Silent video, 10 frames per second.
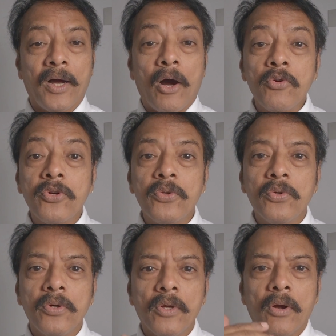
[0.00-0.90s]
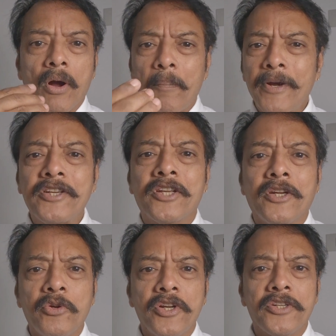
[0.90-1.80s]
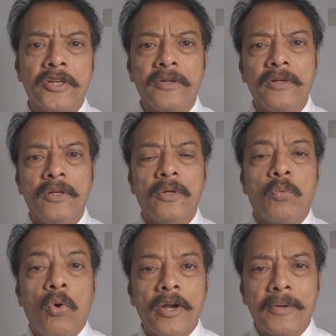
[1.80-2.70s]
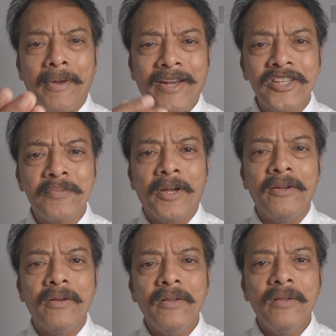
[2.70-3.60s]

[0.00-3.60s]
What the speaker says: how to do competition nutrition, water management.